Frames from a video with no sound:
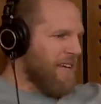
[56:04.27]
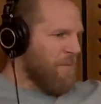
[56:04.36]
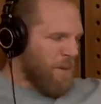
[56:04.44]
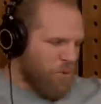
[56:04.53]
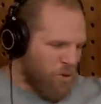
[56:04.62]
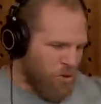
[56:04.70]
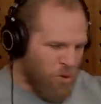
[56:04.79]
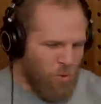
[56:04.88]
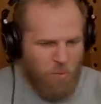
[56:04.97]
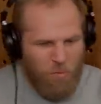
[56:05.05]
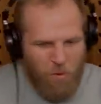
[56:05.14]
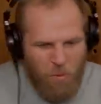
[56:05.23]
people trawl
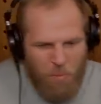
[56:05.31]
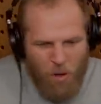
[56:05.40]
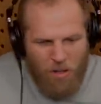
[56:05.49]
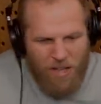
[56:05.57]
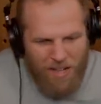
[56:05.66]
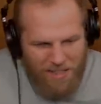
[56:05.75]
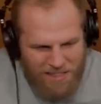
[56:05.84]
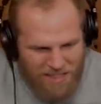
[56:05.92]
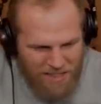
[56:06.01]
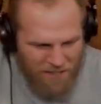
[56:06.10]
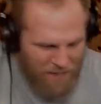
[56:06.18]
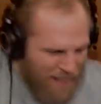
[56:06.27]
through podcasts and
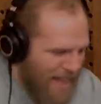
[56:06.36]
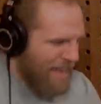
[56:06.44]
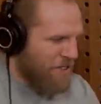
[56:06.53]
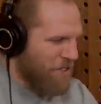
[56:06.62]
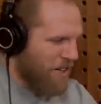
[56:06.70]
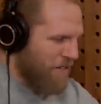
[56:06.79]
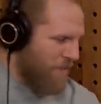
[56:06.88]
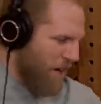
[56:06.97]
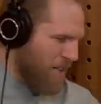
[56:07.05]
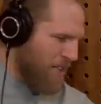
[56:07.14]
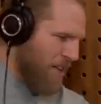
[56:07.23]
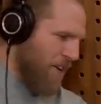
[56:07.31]
stuff like that and trying to
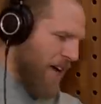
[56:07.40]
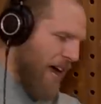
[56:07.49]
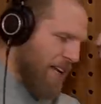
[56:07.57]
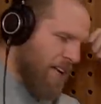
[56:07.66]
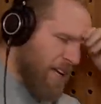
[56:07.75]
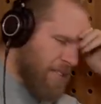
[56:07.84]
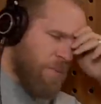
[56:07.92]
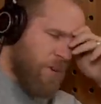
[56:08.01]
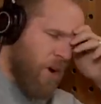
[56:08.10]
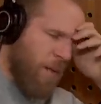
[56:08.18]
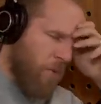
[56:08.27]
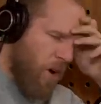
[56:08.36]
find, you know, headlines, and we're
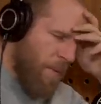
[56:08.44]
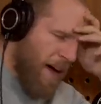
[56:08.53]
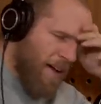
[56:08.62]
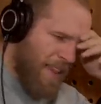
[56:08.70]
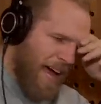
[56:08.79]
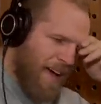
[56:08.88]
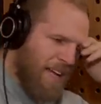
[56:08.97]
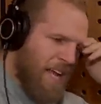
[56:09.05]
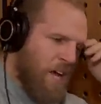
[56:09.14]
not I'm not about that.